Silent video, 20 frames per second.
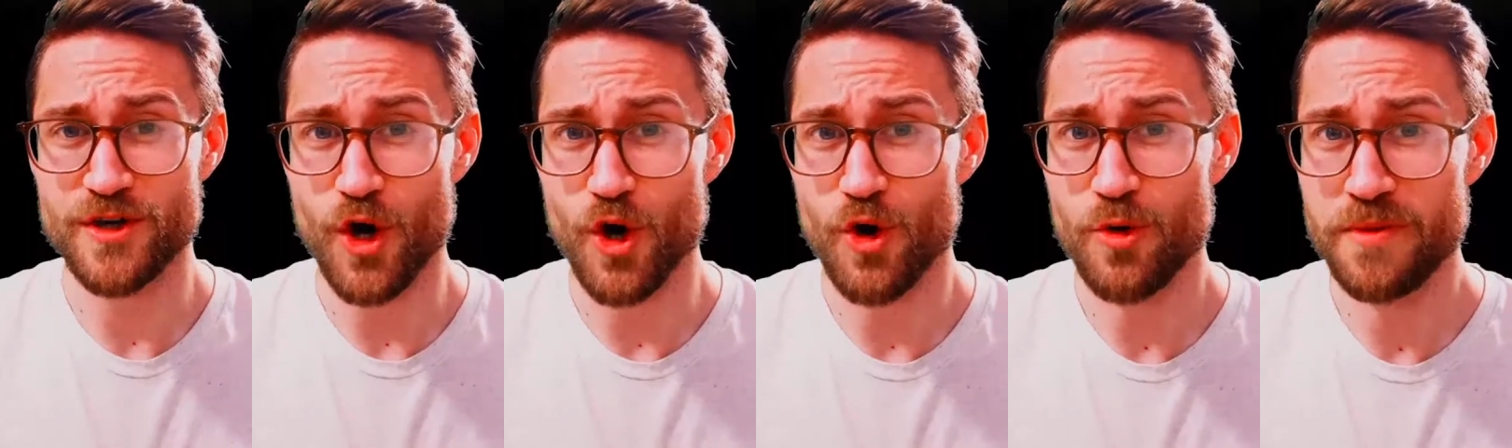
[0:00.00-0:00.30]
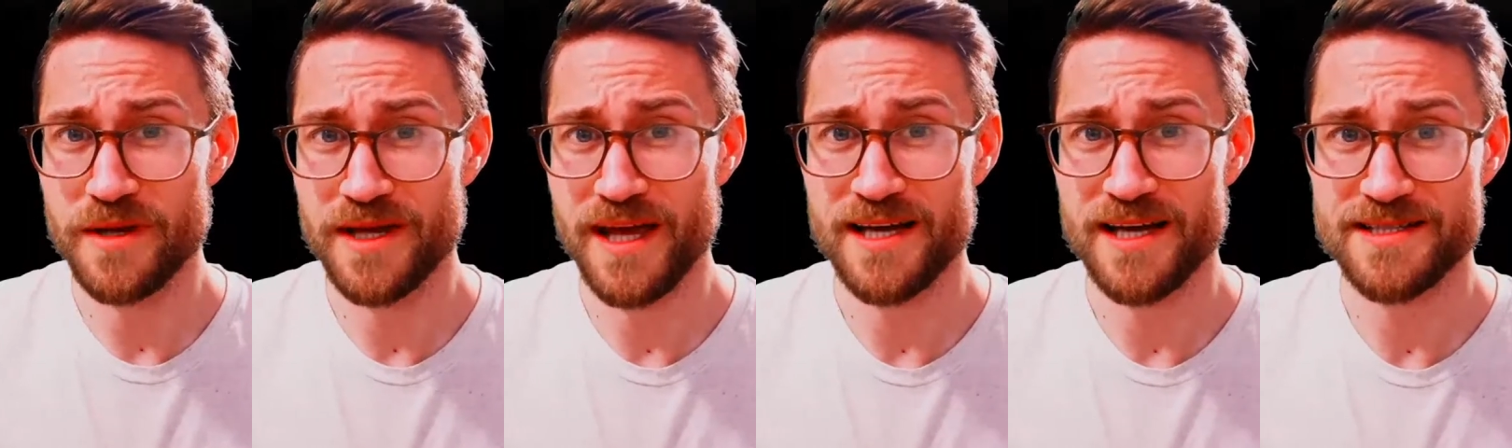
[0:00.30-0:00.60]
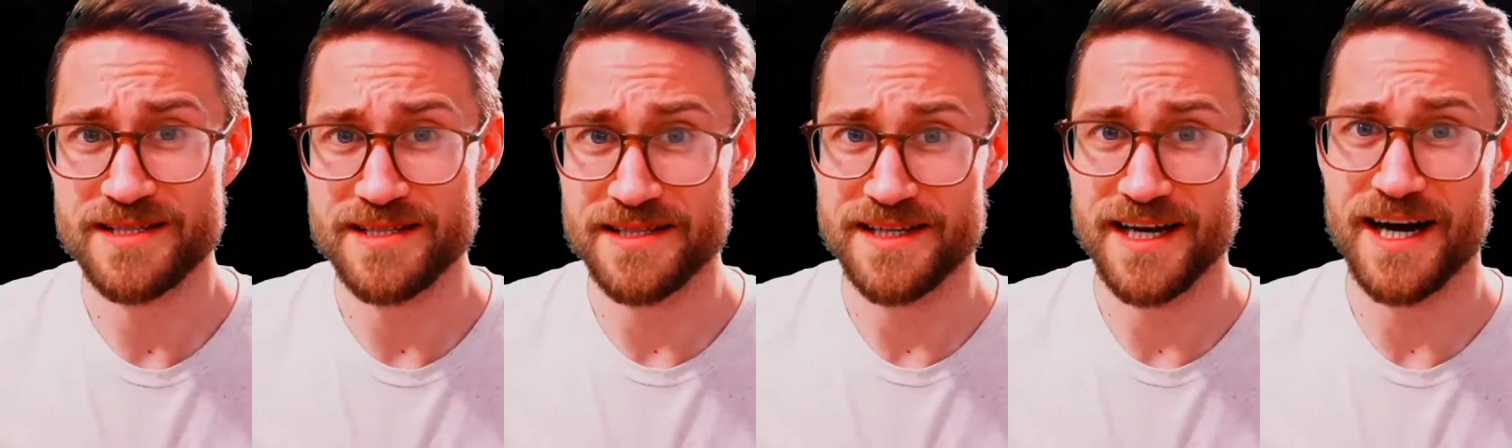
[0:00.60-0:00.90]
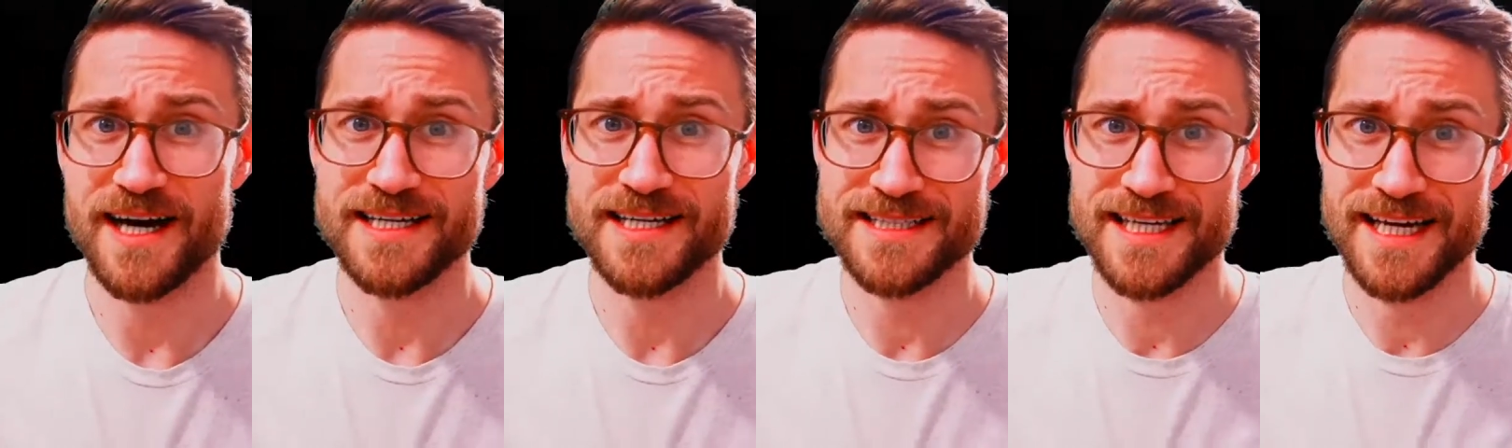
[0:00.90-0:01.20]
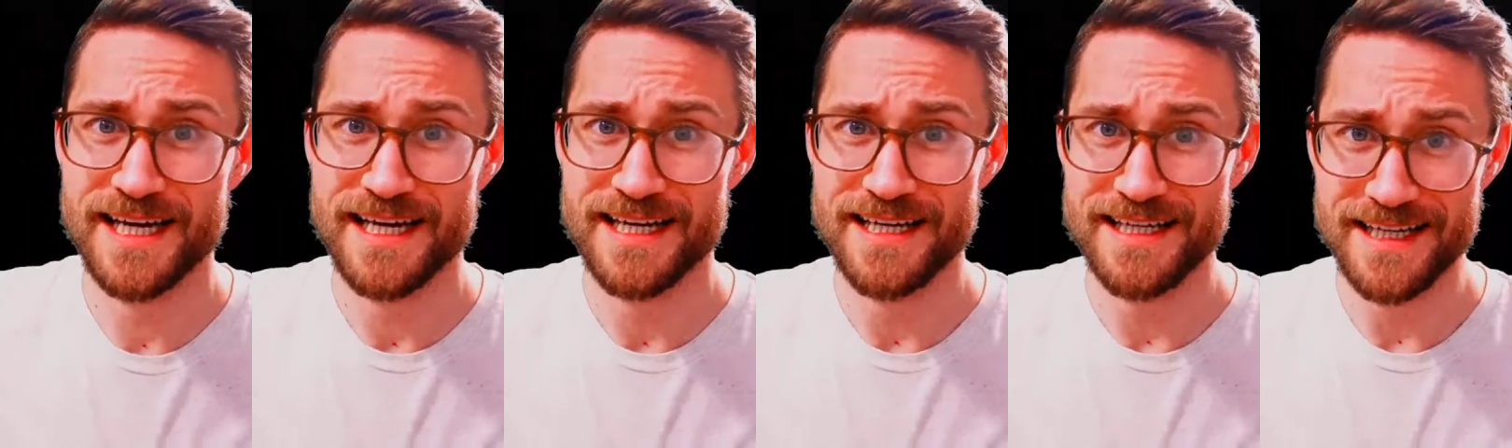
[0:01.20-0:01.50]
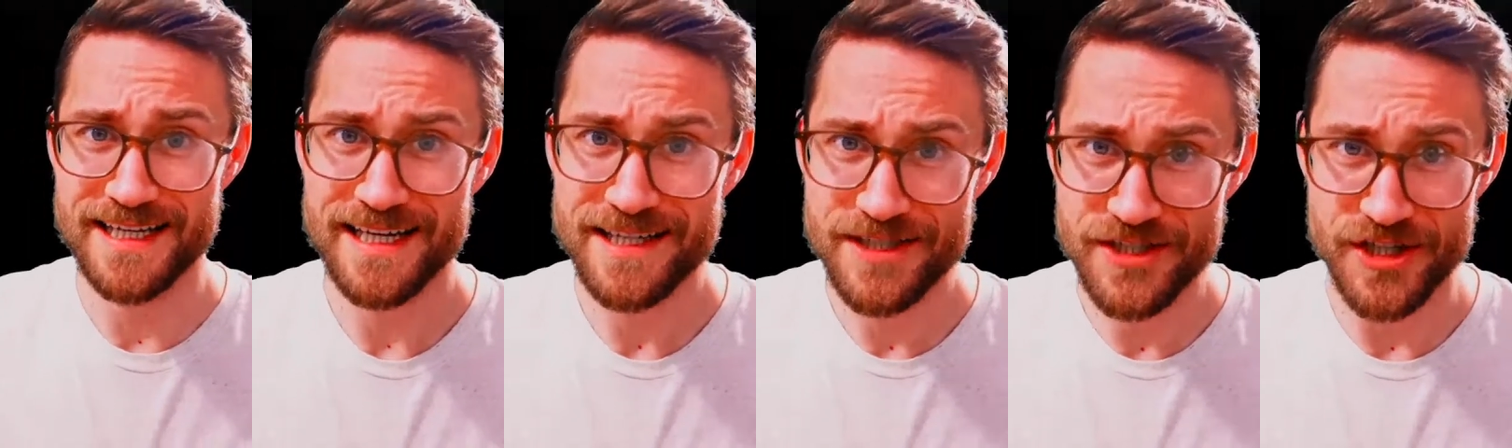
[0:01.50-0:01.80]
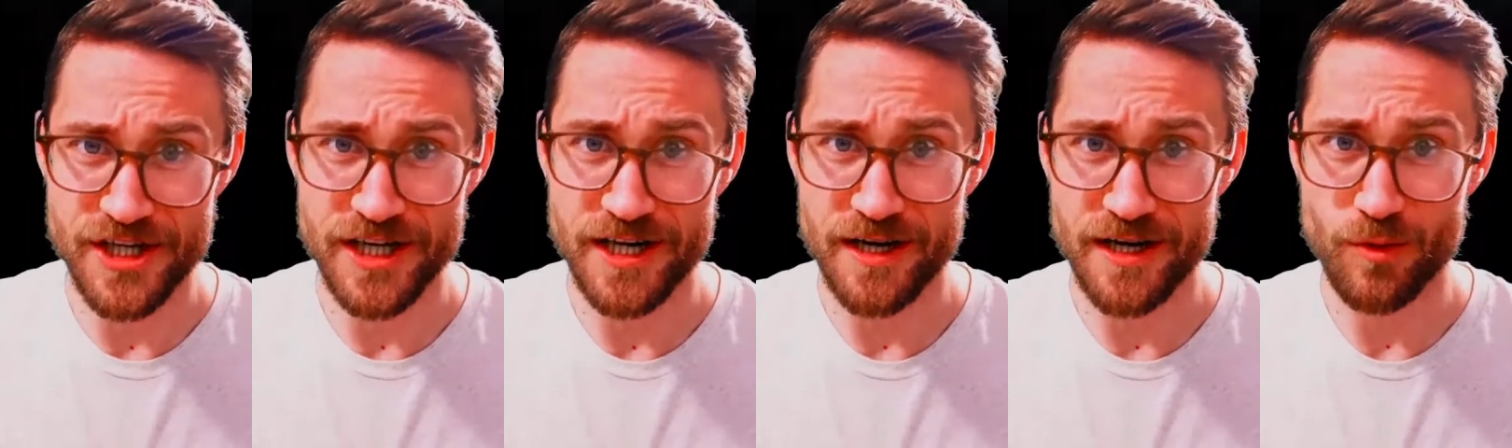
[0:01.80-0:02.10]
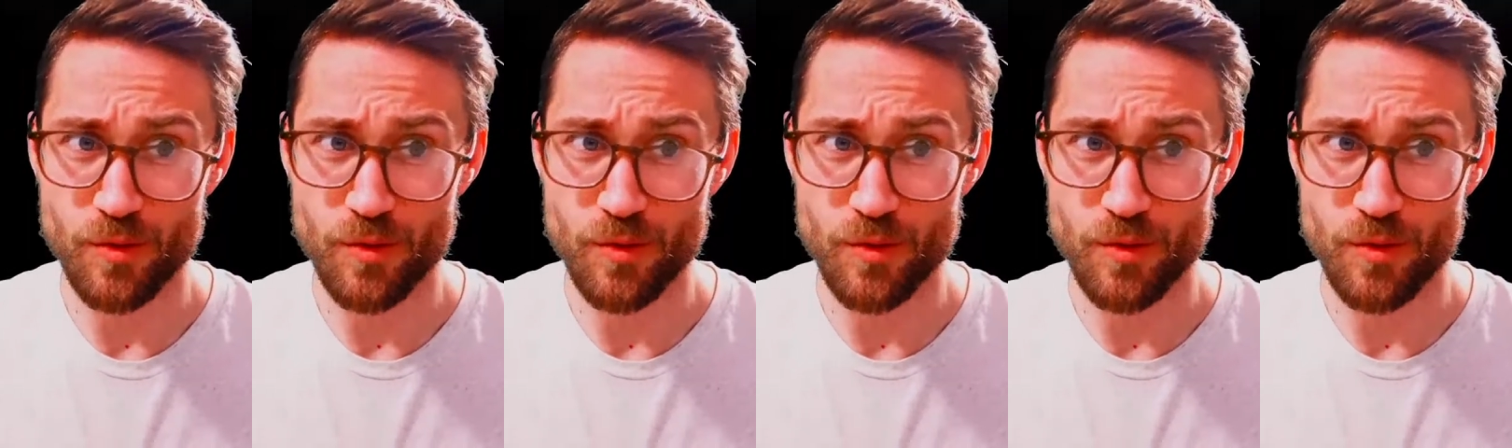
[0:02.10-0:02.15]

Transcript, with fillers: OBS.Ninja,